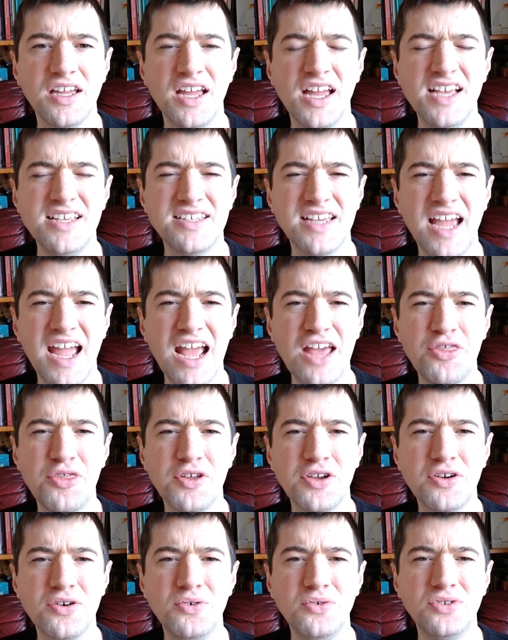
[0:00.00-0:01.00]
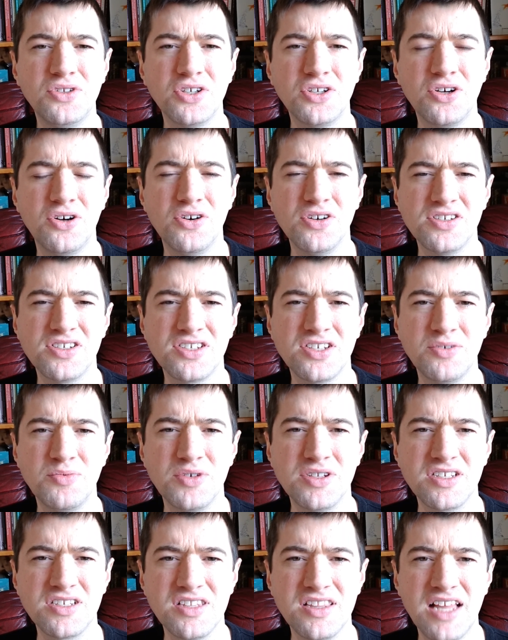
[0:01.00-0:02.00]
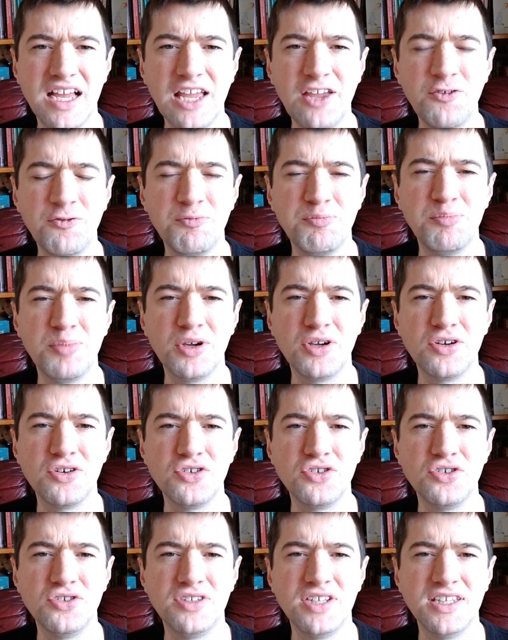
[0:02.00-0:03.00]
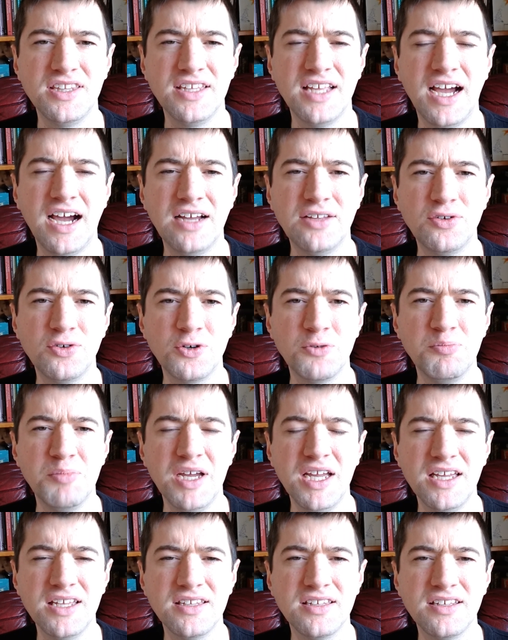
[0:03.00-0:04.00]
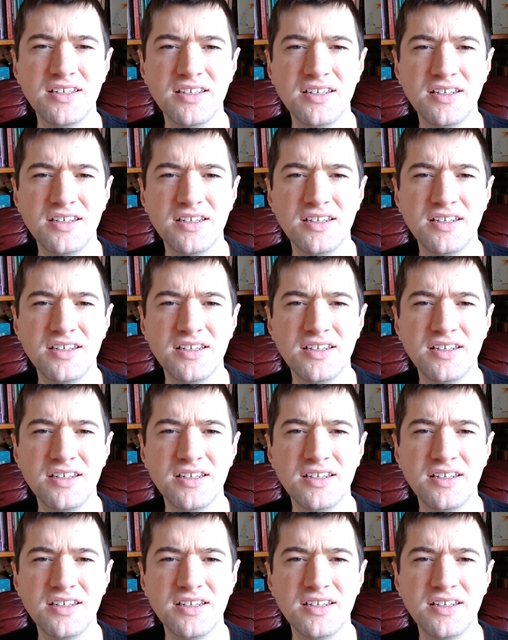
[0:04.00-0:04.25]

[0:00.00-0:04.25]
is it ethical to cost someone's life because you didn't add or omit?